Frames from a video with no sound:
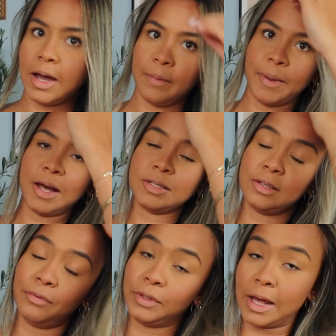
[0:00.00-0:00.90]
I passed
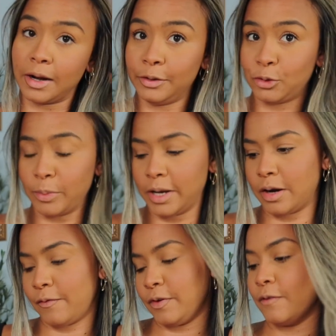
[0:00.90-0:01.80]
the flat iron through my
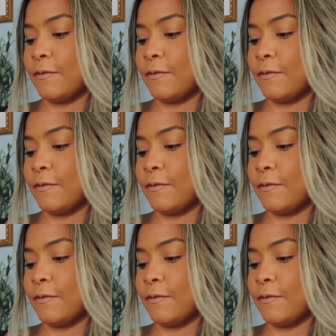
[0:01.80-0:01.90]
hair for the